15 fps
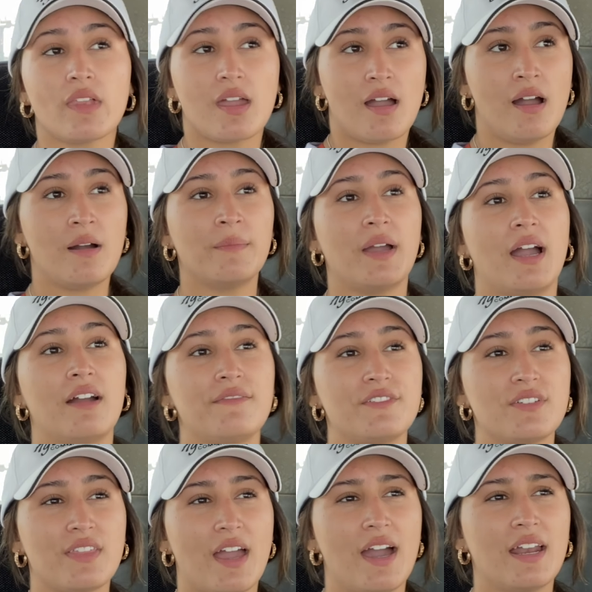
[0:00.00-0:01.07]
um, after
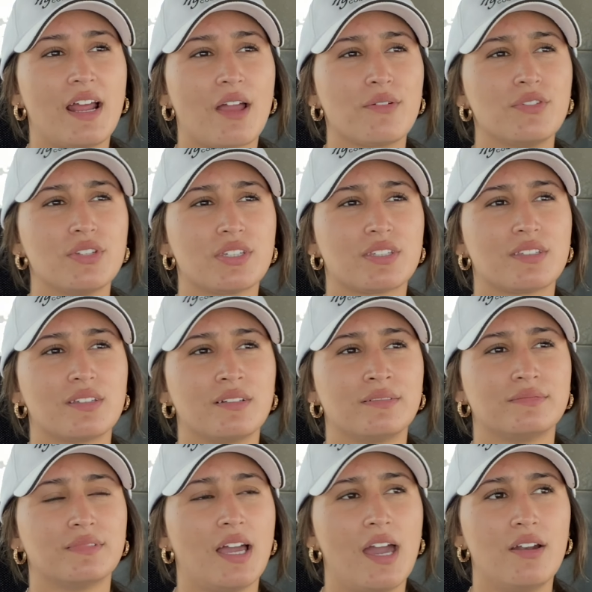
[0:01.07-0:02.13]
that I was
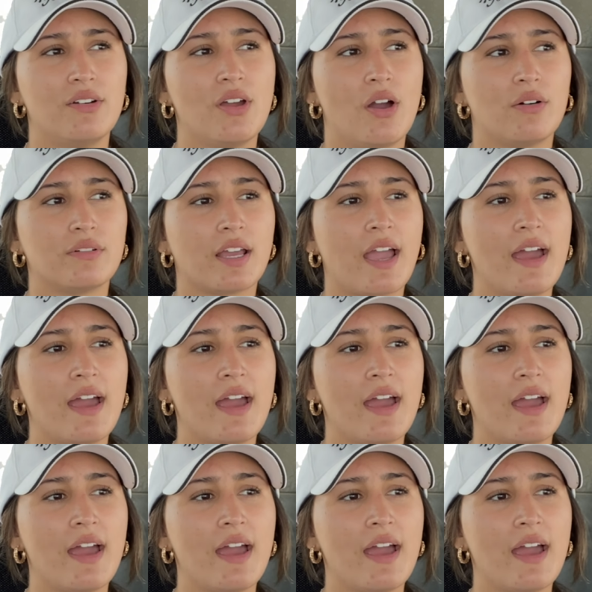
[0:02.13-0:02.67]
I don't know it